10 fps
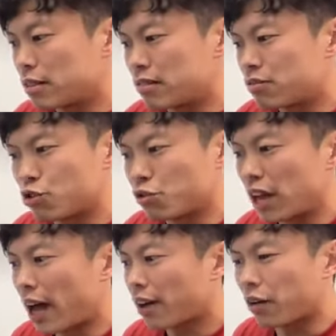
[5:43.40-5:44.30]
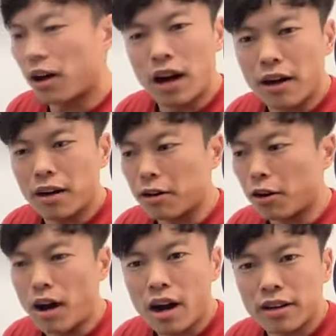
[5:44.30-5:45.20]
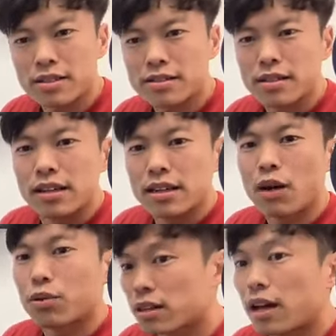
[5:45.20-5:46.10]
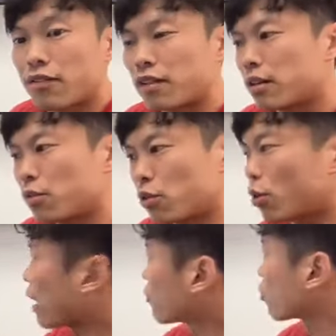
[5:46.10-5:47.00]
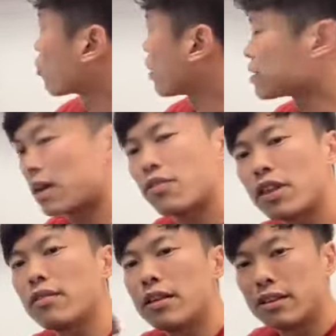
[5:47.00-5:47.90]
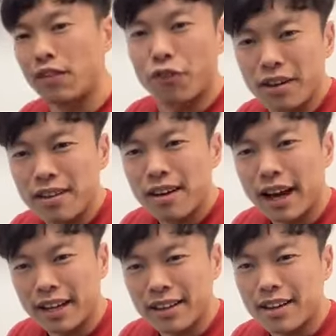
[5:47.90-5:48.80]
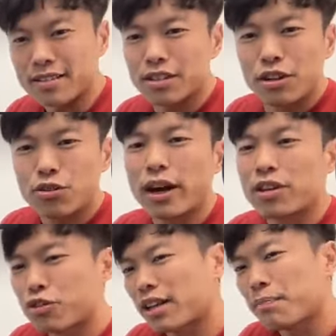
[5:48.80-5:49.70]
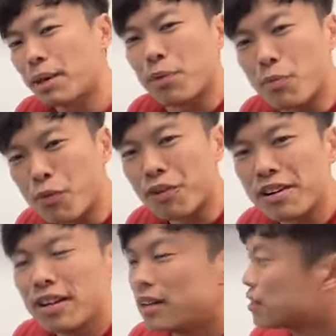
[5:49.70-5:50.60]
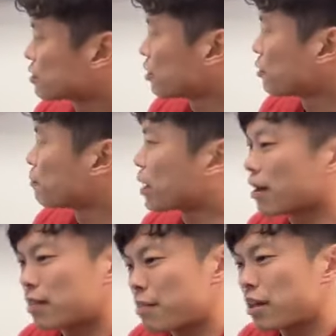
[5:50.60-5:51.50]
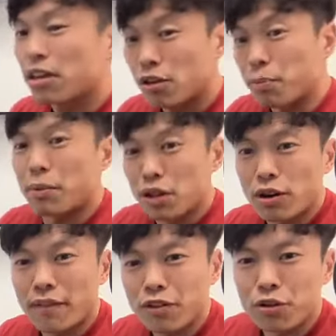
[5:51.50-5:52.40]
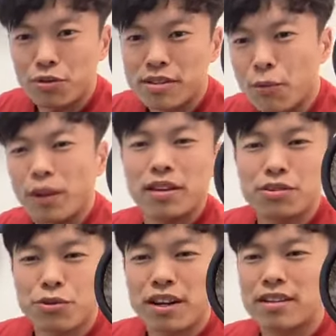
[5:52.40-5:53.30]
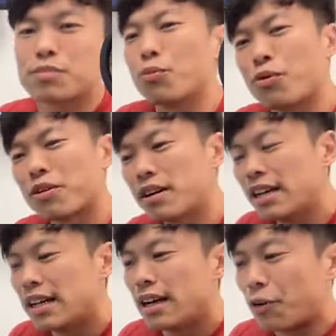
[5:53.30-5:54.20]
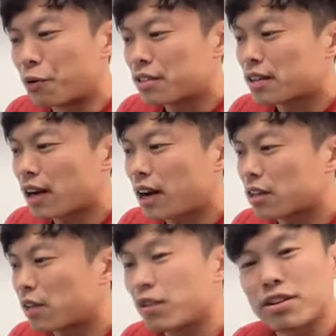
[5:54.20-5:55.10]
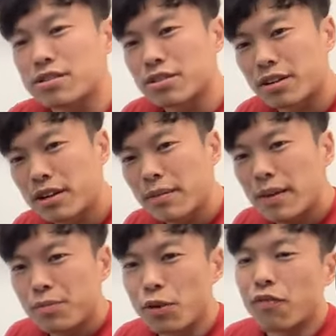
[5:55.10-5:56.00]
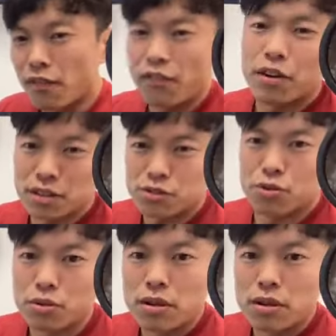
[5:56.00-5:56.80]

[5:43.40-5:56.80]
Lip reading: July or August. That would definitely you have to create something different ideas to attract the people more. So that means you have to do some winter drinks more or some kind of different dessert to fulfill the school.